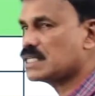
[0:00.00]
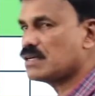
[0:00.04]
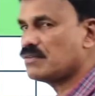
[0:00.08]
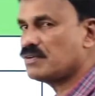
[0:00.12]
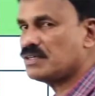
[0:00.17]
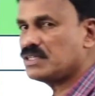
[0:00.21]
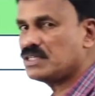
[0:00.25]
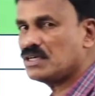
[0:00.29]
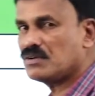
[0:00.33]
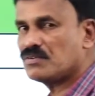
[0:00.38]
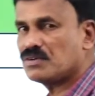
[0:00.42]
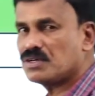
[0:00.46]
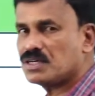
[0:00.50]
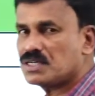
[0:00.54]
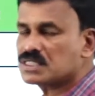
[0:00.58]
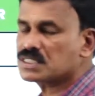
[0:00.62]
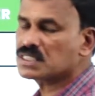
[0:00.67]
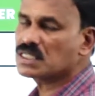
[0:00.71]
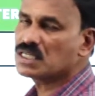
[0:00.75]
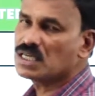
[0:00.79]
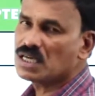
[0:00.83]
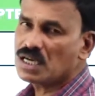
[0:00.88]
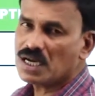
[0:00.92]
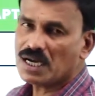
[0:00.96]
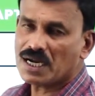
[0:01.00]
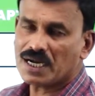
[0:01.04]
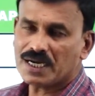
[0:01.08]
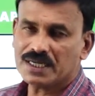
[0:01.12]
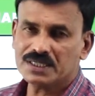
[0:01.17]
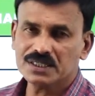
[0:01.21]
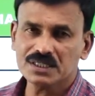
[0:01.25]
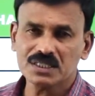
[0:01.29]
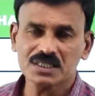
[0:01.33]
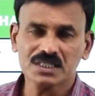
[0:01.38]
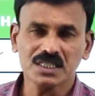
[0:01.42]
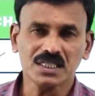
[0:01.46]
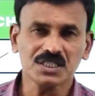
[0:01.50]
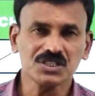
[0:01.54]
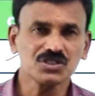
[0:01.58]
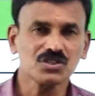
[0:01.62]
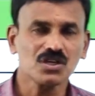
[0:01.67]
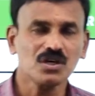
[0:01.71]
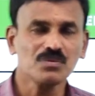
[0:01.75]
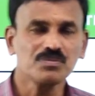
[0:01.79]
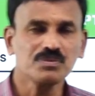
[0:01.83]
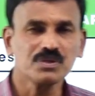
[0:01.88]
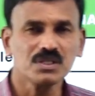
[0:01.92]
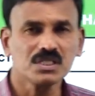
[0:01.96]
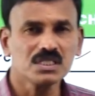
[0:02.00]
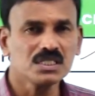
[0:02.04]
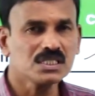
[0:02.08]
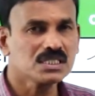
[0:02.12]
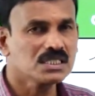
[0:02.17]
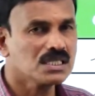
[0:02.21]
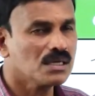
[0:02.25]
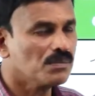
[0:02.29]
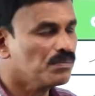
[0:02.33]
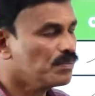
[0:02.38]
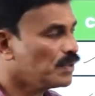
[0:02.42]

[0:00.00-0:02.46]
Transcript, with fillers: seven hours, and the next chapter is the